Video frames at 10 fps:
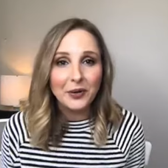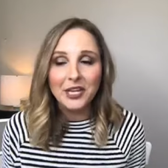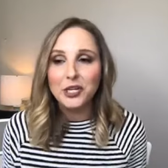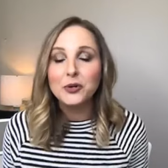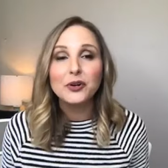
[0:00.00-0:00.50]

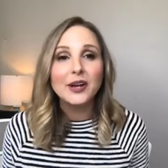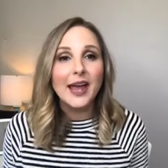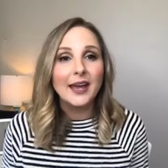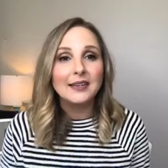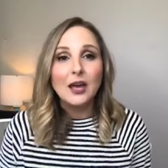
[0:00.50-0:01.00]
Can you
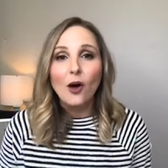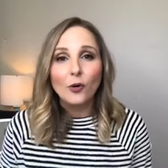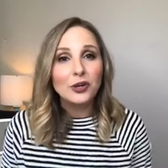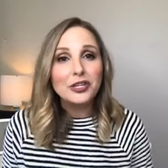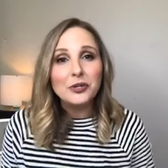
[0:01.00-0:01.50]
create
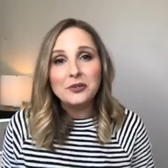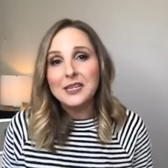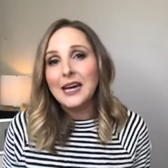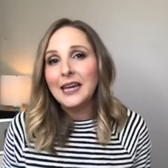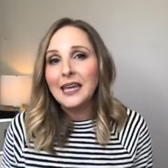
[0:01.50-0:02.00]
or use
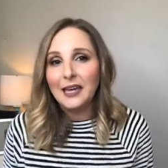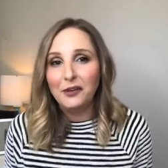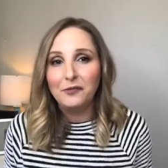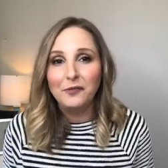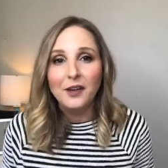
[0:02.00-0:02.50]
a
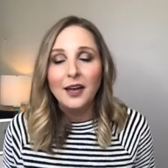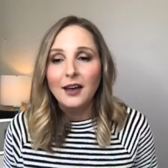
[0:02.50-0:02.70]
GIF